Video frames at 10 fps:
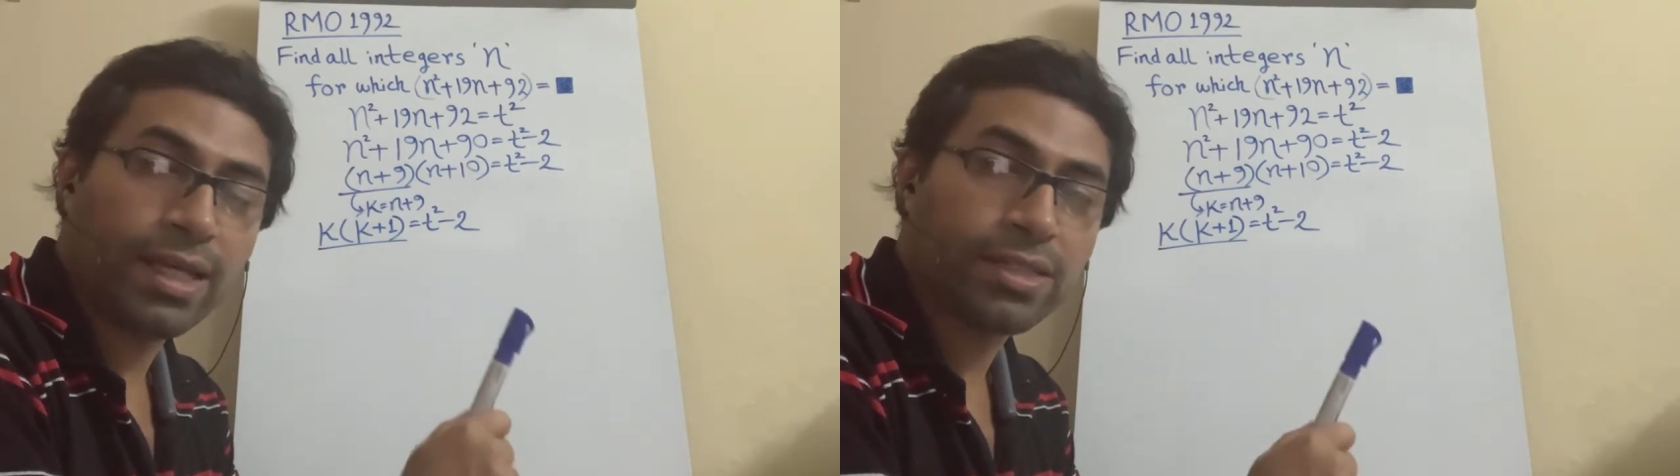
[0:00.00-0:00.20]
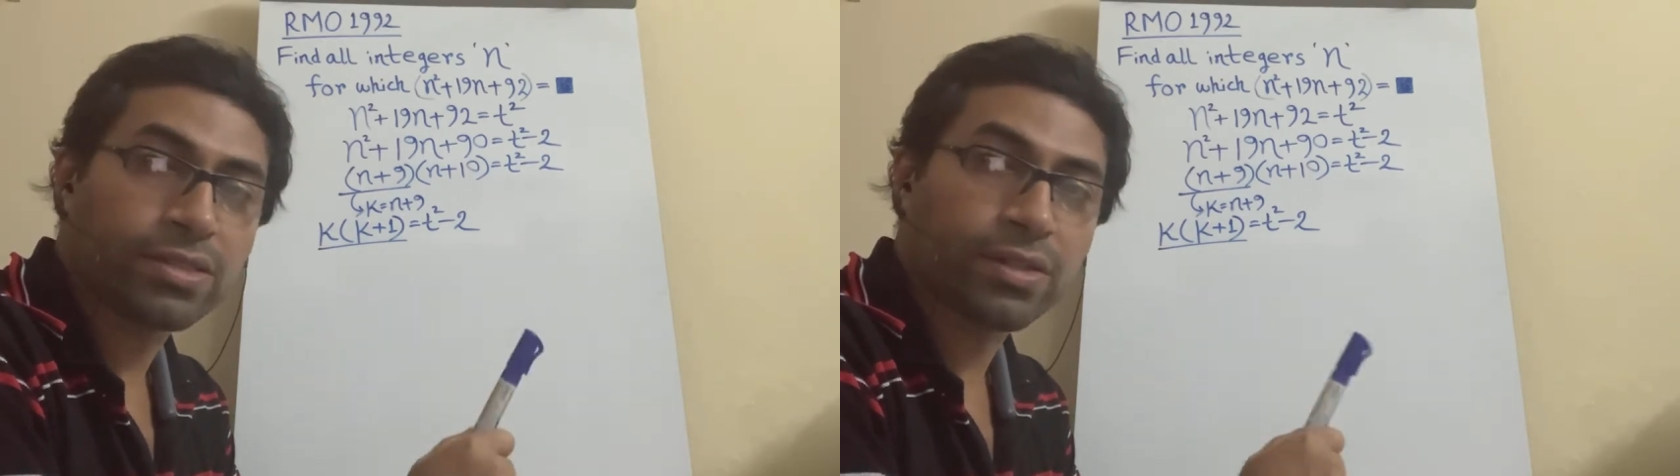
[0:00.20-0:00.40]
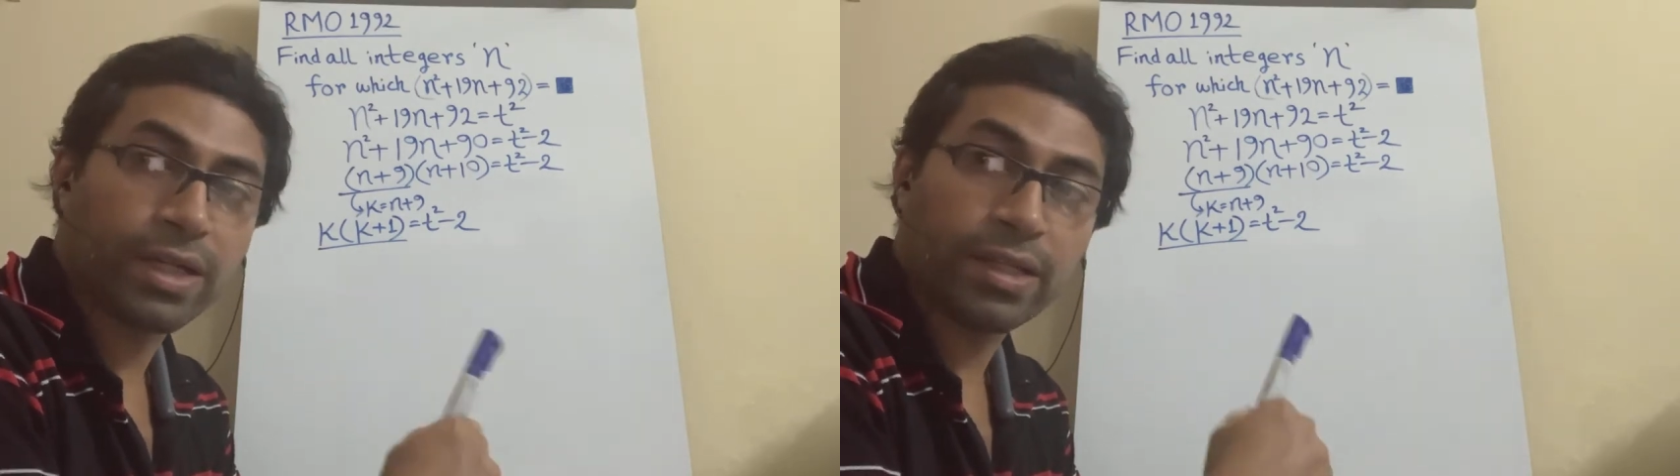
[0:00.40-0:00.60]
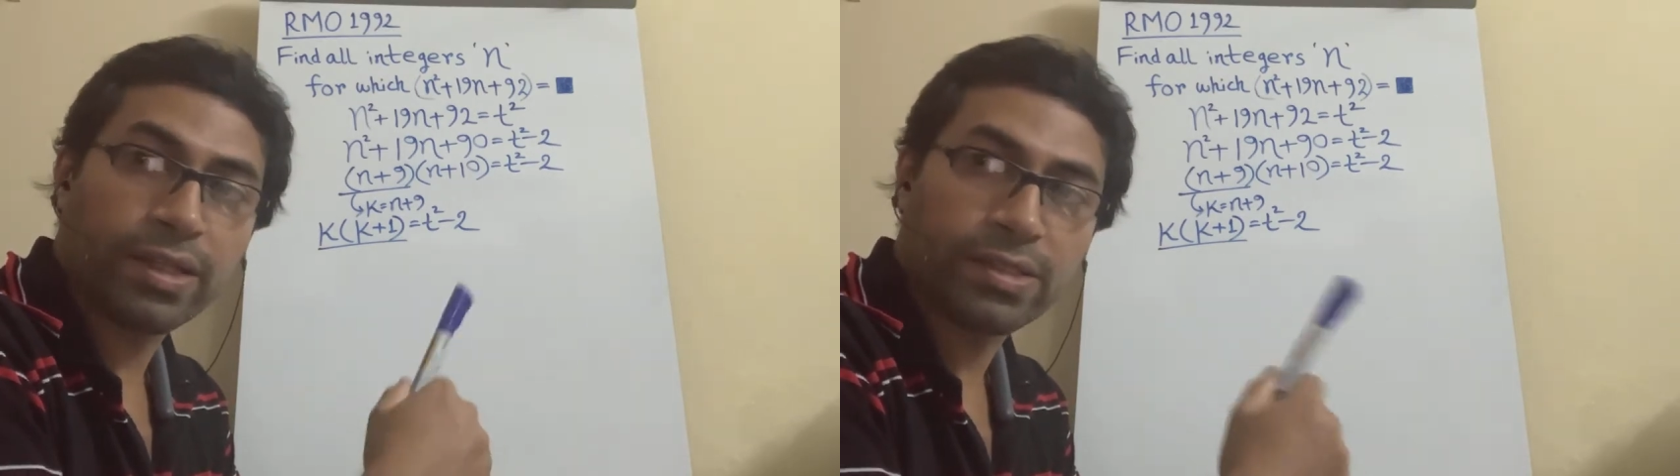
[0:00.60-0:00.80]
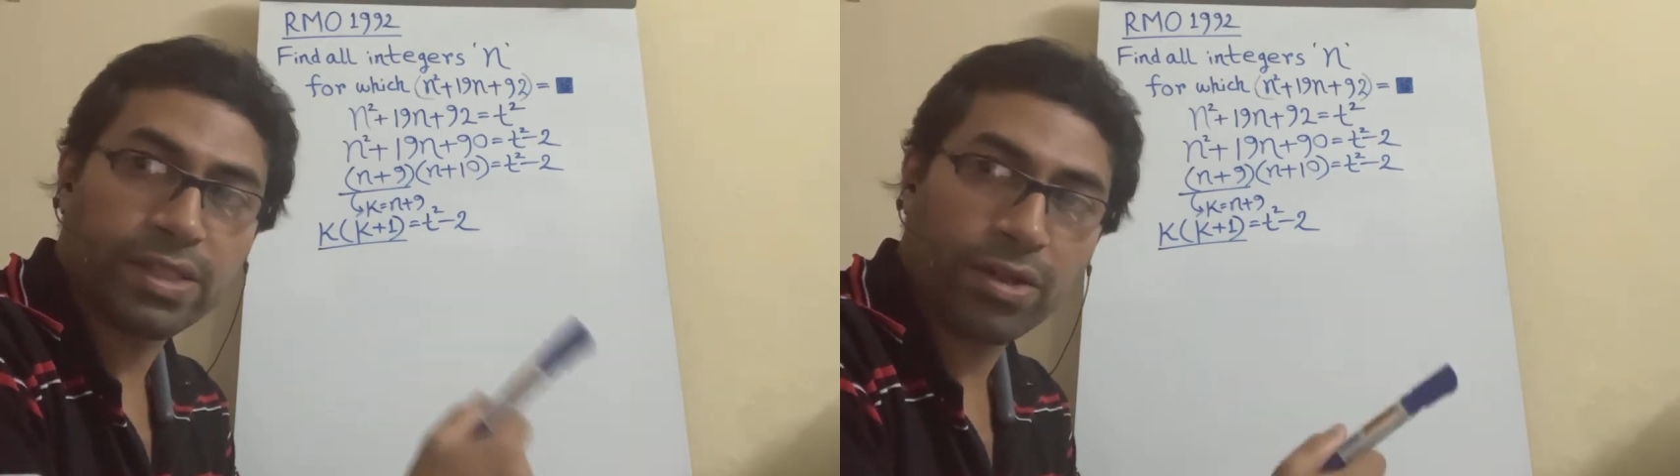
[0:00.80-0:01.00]
is greater
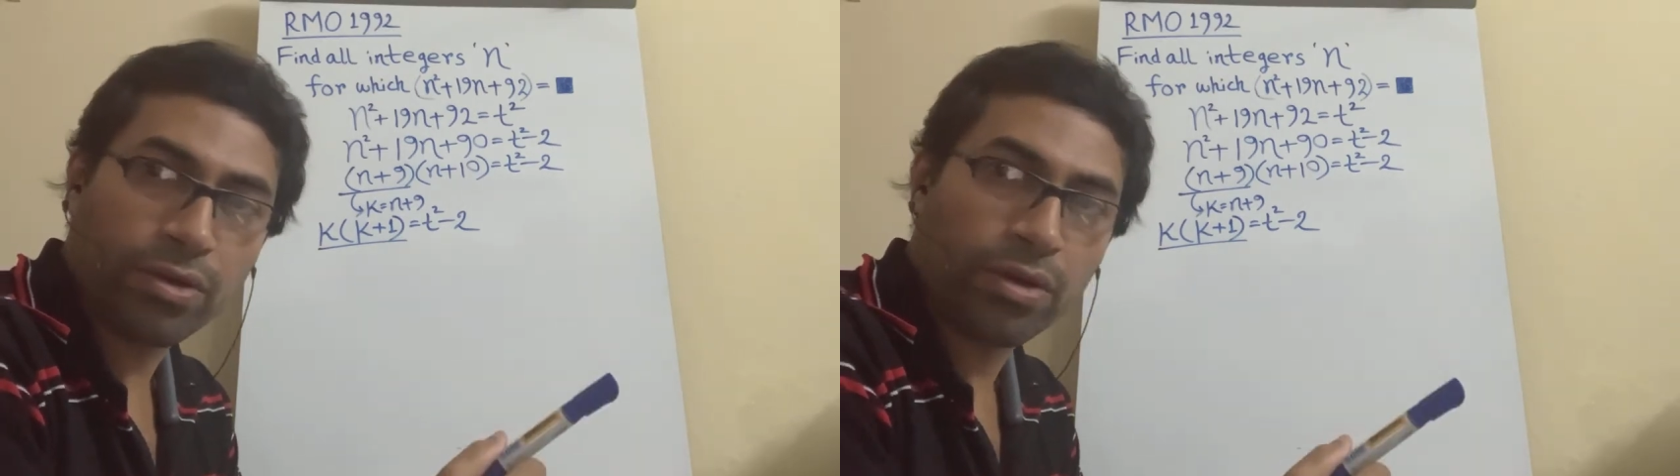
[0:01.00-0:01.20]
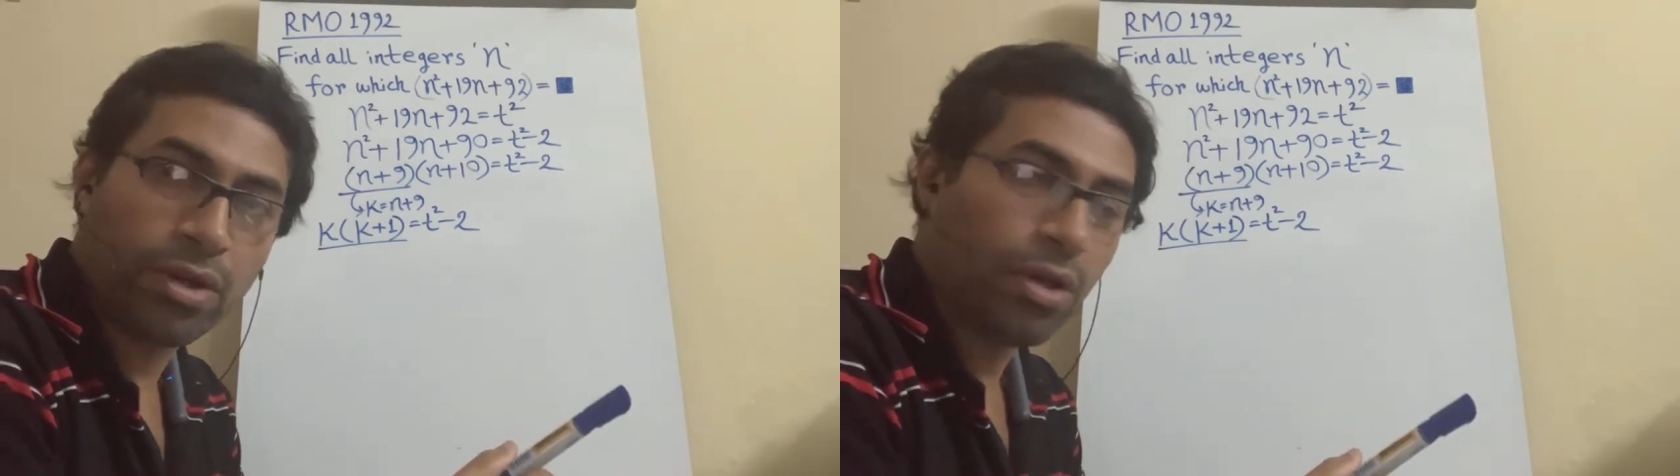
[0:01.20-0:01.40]
than 0